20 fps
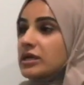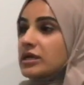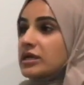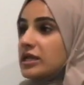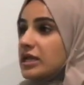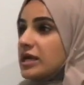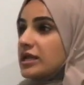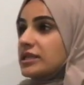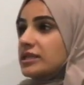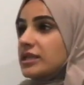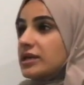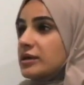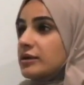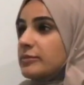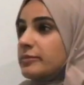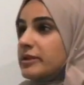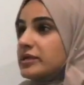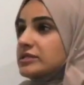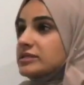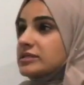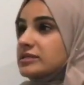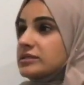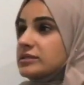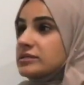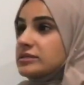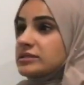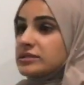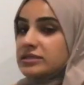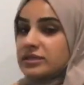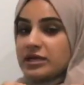collect their
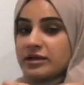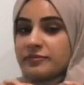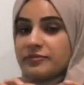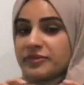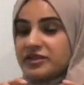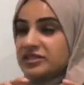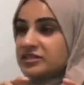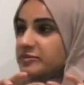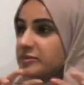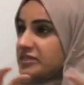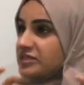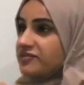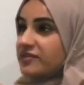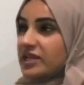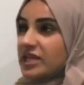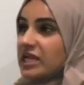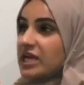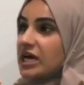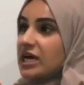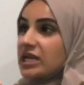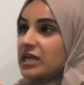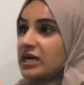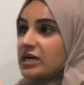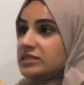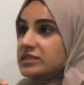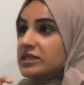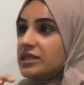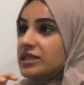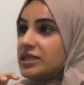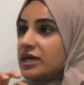medicines, it's specifically
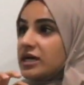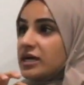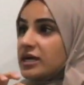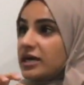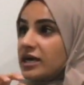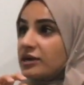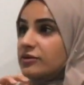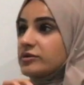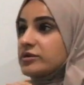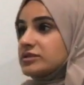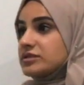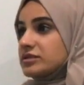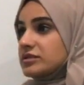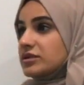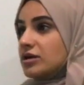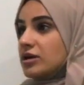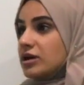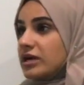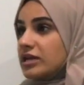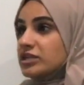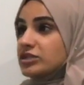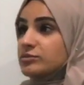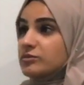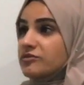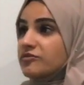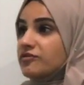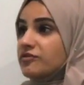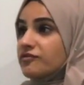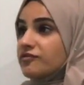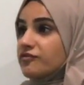highlighted that carers are
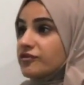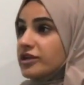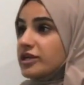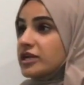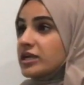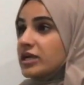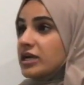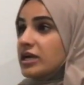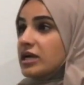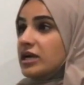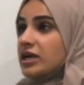eligible for free